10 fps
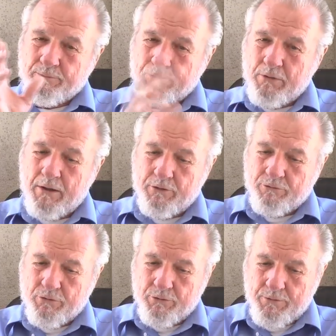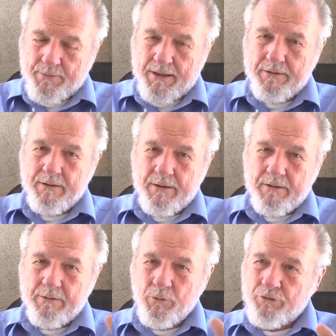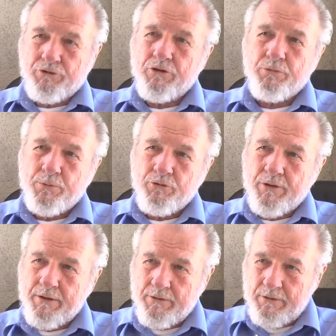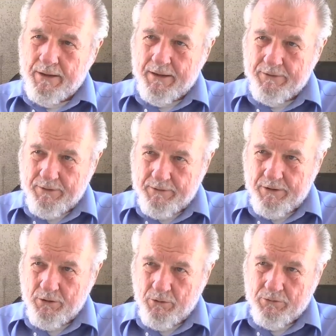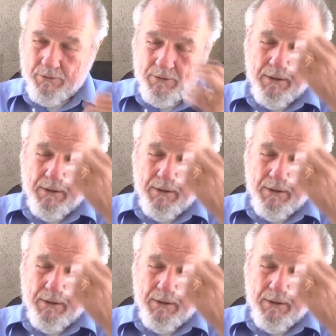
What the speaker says: prior to the mandate with 6% of the land that they owned.